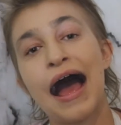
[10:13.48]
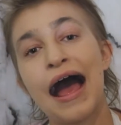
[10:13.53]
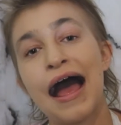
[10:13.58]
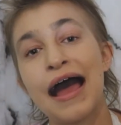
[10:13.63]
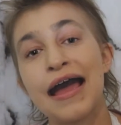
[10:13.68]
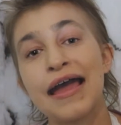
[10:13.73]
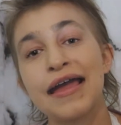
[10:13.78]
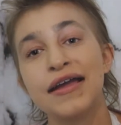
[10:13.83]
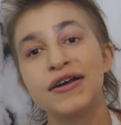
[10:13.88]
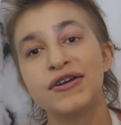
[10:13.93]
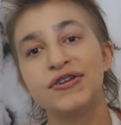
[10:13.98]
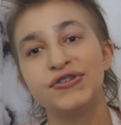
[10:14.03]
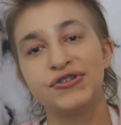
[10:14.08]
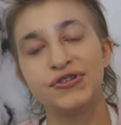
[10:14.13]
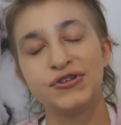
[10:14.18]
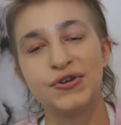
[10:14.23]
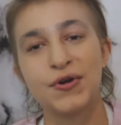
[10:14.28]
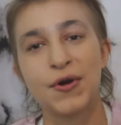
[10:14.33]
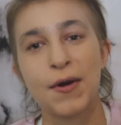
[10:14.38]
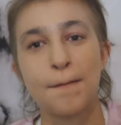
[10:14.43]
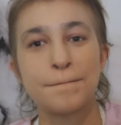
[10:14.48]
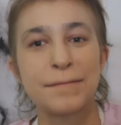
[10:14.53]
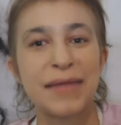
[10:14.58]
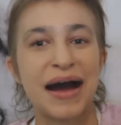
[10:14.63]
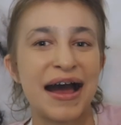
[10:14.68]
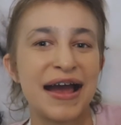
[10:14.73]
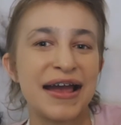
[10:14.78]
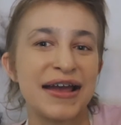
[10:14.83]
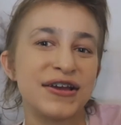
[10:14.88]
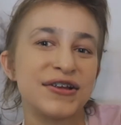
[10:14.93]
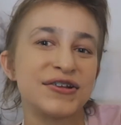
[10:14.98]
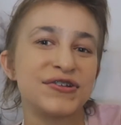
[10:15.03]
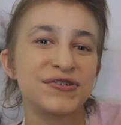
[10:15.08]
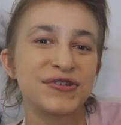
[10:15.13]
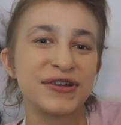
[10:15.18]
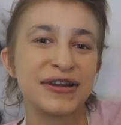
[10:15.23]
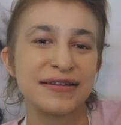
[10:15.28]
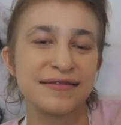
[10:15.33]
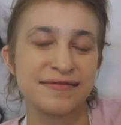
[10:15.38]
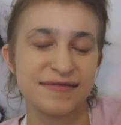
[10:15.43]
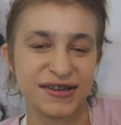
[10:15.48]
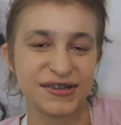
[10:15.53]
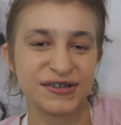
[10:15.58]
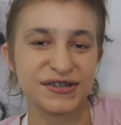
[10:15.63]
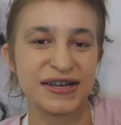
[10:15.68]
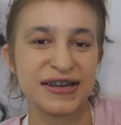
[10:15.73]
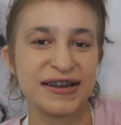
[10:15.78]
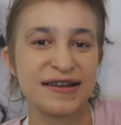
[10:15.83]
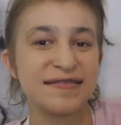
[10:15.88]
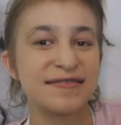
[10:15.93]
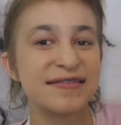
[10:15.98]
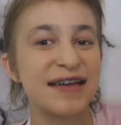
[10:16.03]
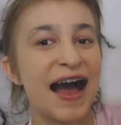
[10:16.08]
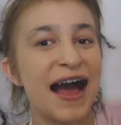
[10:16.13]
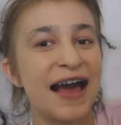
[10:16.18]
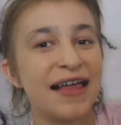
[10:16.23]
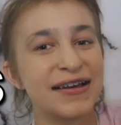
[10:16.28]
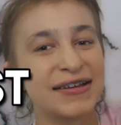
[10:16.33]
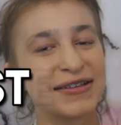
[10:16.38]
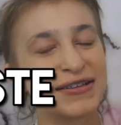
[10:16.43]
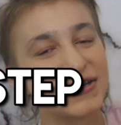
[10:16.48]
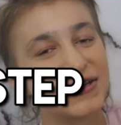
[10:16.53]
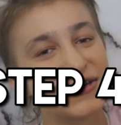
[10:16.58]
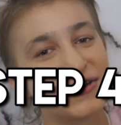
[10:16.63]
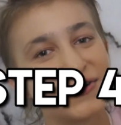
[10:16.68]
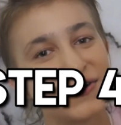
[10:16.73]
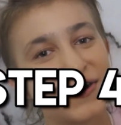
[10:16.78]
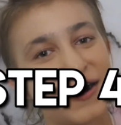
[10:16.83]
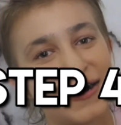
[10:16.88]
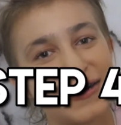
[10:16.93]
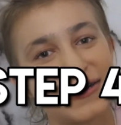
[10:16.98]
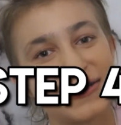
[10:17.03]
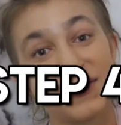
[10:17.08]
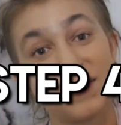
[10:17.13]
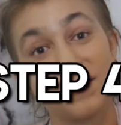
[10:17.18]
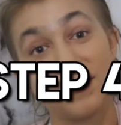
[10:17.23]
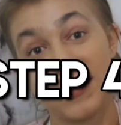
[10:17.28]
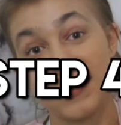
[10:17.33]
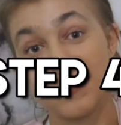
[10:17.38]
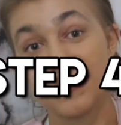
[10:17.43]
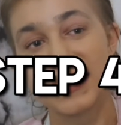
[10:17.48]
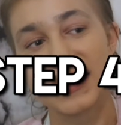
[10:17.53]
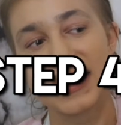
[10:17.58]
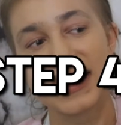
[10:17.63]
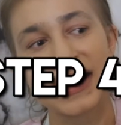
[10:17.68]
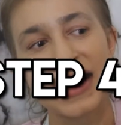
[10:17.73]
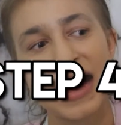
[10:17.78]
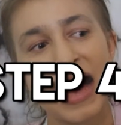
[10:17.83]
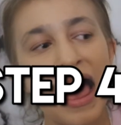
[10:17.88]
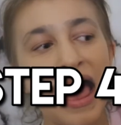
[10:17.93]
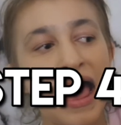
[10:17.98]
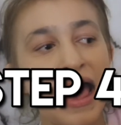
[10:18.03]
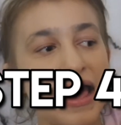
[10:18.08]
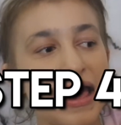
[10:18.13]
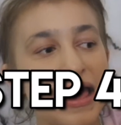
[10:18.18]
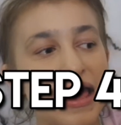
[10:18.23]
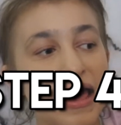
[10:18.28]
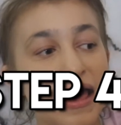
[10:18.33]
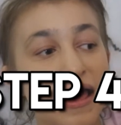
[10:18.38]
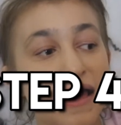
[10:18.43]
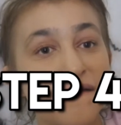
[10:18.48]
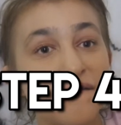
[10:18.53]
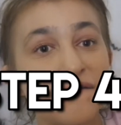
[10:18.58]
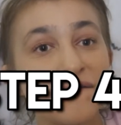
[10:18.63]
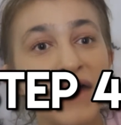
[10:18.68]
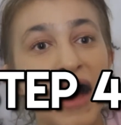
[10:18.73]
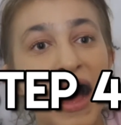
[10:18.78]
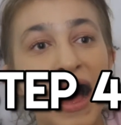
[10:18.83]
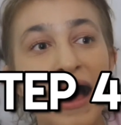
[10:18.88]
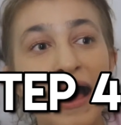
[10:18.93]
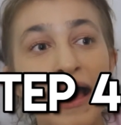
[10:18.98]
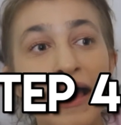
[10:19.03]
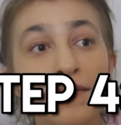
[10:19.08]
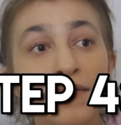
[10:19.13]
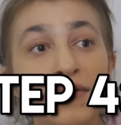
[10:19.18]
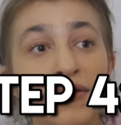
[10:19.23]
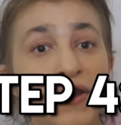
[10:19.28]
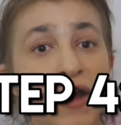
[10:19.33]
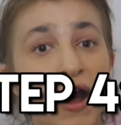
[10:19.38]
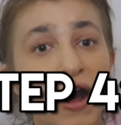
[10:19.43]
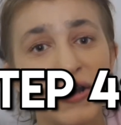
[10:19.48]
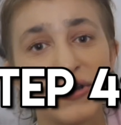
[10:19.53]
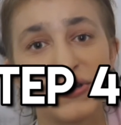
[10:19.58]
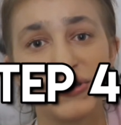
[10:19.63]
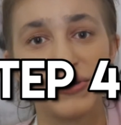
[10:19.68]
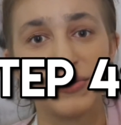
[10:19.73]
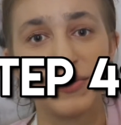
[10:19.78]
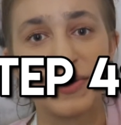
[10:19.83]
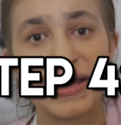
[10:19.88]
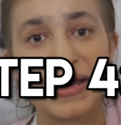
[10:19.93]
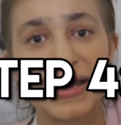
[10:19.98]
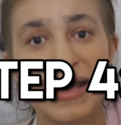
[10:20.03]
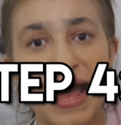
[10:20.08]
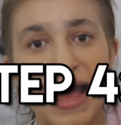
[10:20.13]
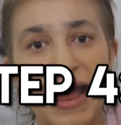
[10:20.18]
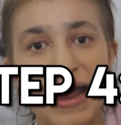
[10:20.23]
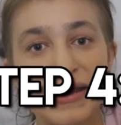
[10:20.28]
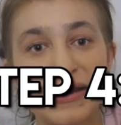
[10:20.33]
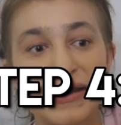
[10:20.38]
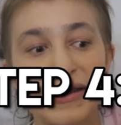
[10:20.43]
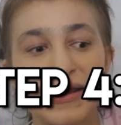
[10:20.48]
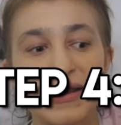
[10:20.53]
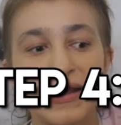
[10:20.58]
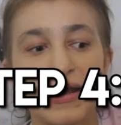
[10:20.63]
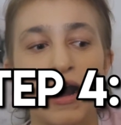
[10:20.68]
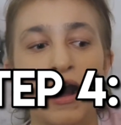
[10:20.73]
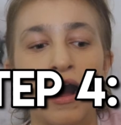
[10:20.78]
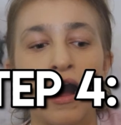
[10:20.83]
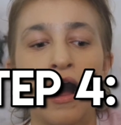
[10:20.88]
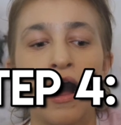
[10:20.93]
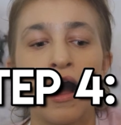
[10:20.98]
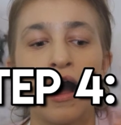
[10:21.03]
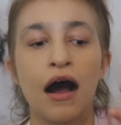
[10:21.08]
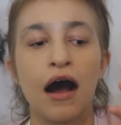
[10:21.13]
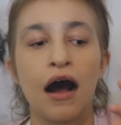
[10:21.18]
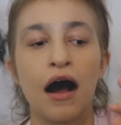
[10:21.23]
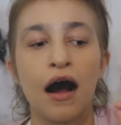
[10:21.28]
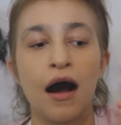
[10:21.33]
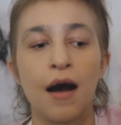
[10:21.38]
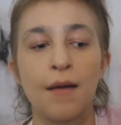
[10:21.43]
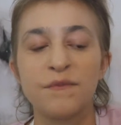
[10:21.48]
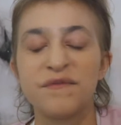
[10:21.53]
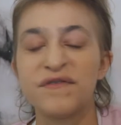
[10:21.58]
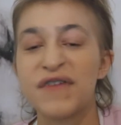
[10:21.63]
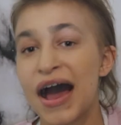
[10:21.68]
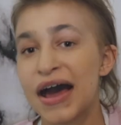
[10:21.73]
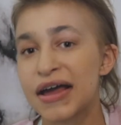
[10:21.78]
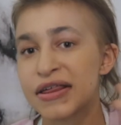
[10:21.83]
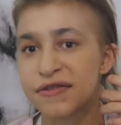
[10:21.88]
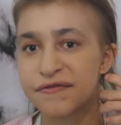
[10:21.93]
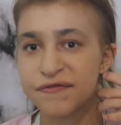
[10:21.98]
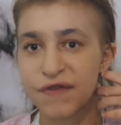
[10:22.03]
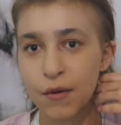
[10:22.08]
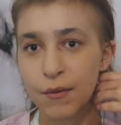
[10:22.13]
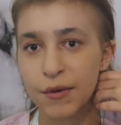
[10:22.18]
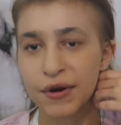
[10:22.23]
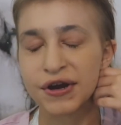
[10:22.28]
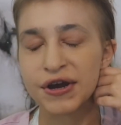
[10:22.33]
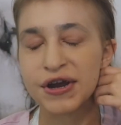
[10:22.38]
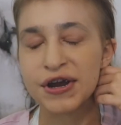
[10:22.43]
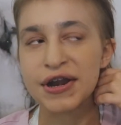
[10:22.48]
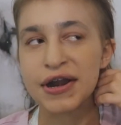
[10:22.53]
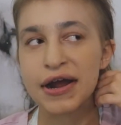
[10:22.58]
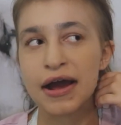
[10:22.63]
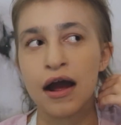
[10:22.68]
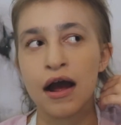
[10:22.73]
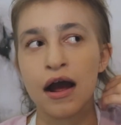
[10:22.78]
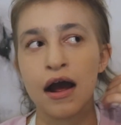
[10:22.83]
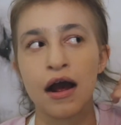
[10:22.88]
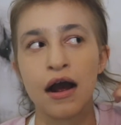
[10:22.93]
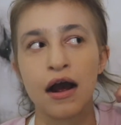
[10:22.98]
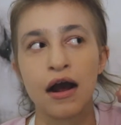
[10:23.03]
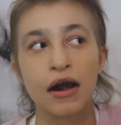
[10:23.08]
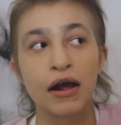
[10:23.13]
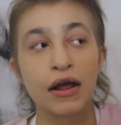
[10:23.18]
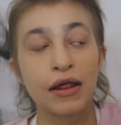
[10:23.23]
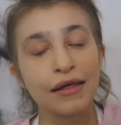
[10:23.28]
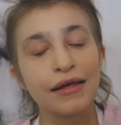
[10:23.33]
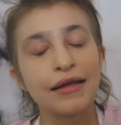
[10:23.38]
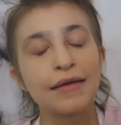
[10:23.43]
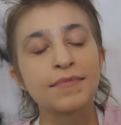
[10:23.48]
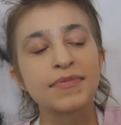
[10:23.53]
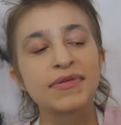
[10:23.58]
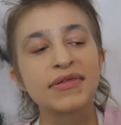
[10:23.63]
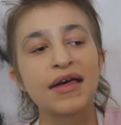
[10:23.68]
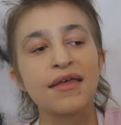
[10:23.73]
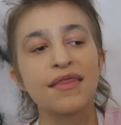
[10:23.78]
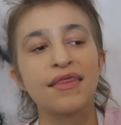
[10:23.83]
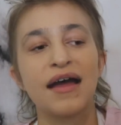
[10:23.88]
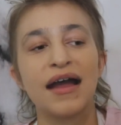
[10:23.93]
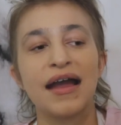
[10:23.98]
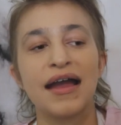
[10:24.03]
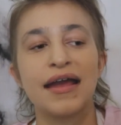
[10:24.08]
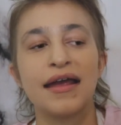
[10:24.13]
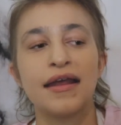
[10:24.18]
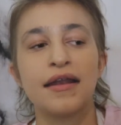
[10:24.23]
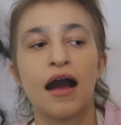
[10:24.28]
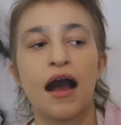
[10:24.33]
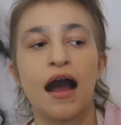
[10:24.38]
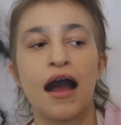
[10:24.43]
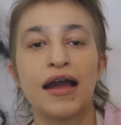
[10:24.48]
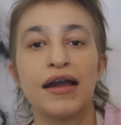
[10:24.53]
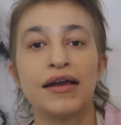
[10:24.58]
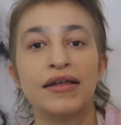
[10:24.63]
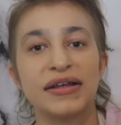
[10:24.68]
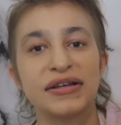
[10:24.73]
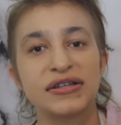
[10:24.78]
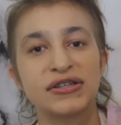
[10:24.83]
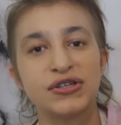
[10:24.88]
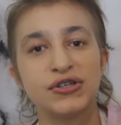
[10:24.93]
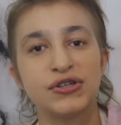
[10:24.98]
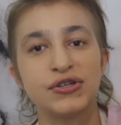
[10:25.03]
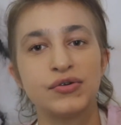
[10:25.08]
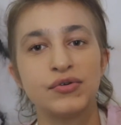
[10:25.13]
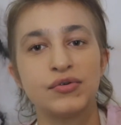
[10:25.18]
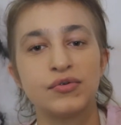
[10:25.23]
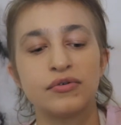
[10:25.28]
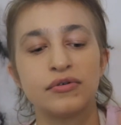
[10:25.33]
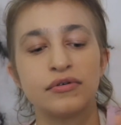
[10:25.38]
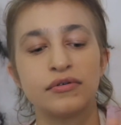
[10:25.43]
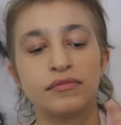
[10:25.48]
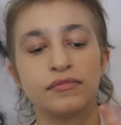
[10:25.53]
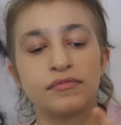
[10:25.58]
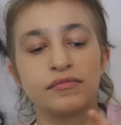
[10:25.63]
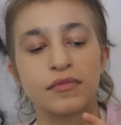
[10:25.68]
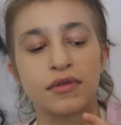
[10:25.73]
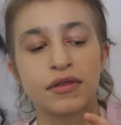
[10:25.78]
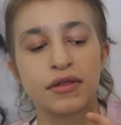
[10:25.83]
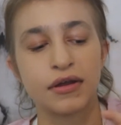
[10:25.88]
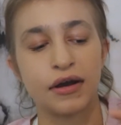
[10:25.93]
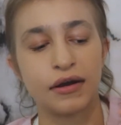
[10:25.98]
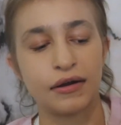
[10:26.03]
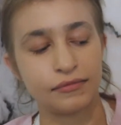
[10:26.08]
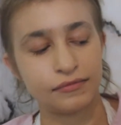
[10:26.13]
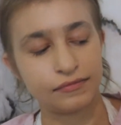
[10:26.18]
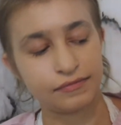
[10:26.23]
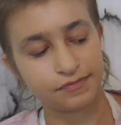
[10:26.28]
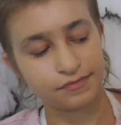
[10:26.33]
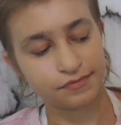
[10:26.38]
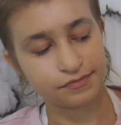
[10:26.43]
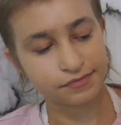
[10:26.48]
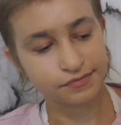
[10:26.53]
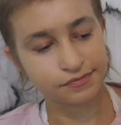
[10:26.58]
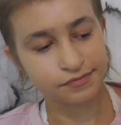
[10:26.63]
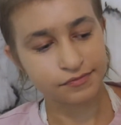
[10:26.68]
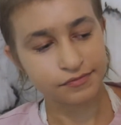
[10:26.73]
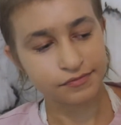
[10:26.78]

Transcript: I do my transitions, I like to go onto music. If I'm not doing any fast forward clips, then I like to do some